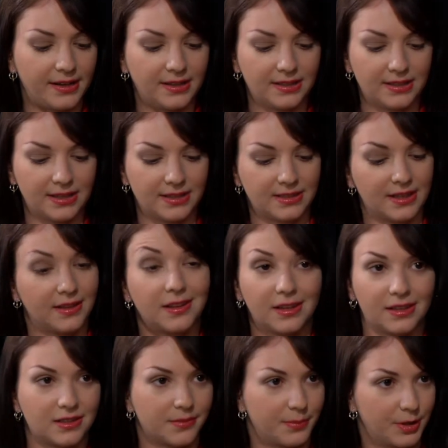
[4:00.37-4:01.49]
and he says they
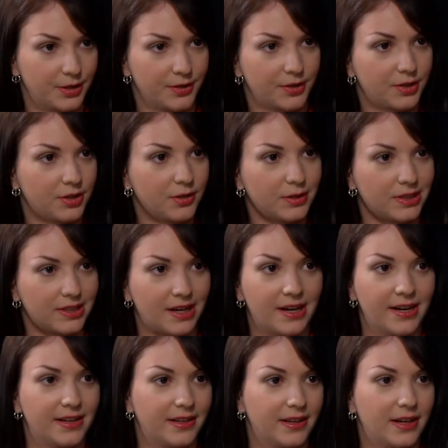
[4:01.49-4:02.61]
think it's a
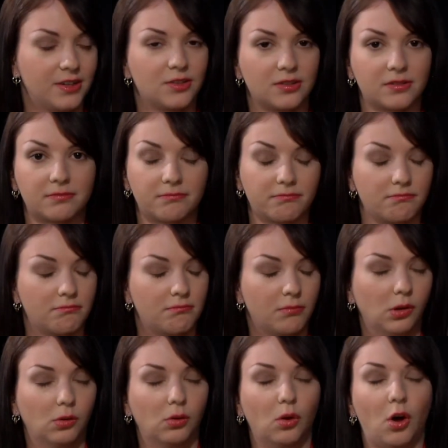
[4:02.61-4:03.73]
murder-suicide, and I just
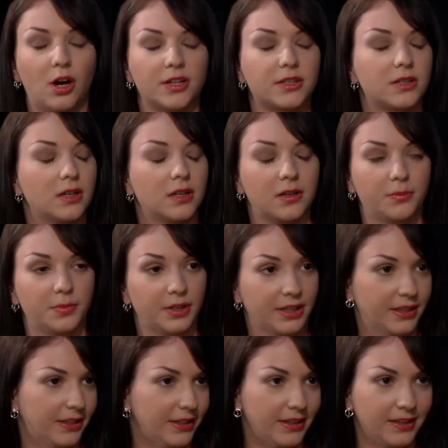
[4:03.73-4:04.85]
lost it
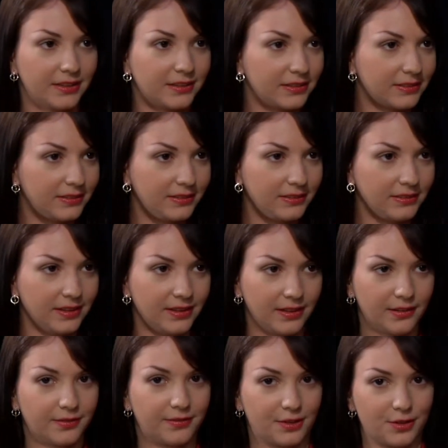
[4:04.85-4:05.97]
completely. I
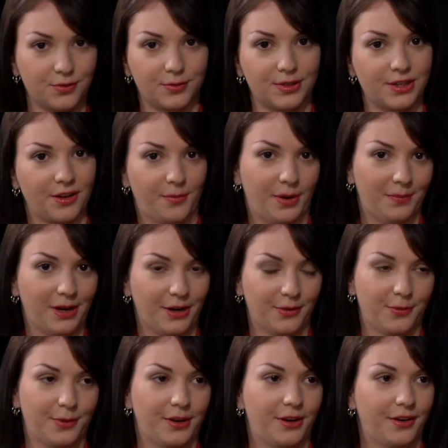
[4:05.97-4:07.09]
think the first words out of my
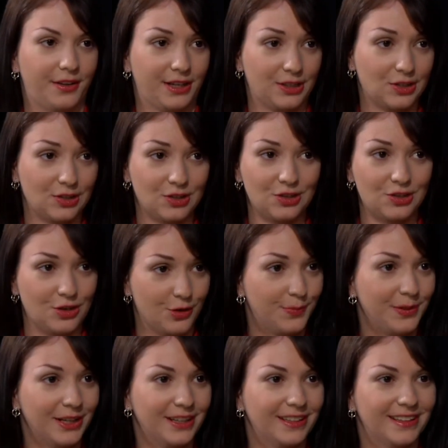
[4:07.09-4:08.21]
mouth were, "Are they
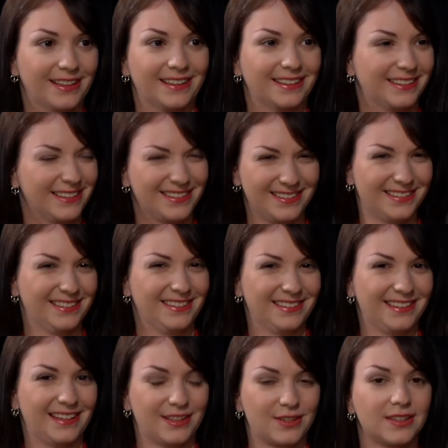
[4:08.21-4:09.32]
stupid?" Like,
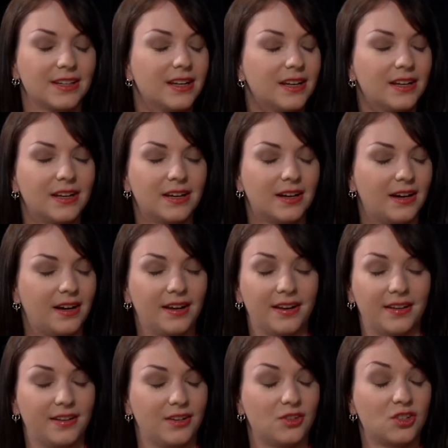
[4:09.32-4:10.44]
that's, and
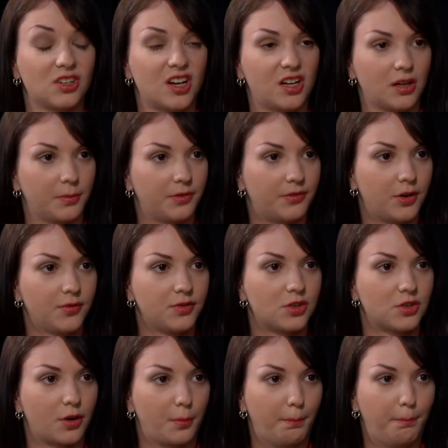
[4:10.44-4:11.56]
then they just hung up the phone,
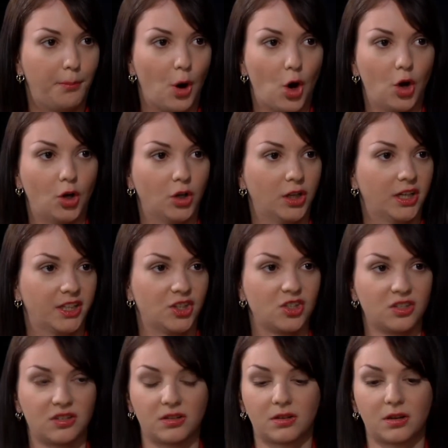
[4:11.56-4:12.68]
just started bawling,
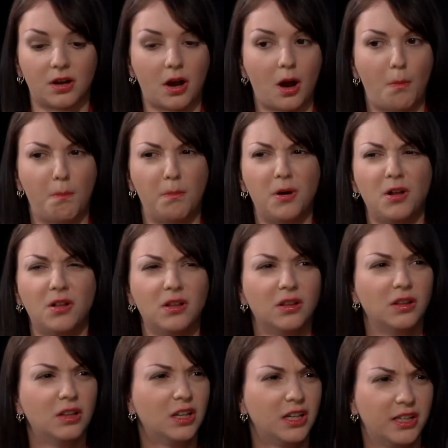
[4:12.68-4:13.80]
just
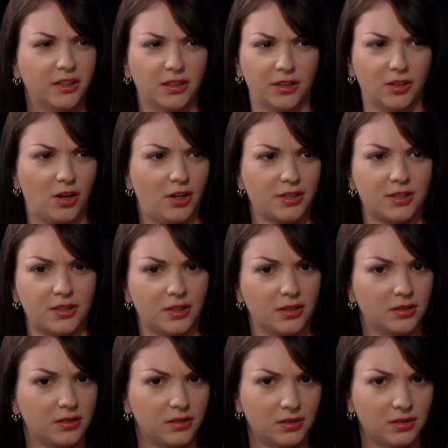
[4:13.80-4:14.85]
completely lost it.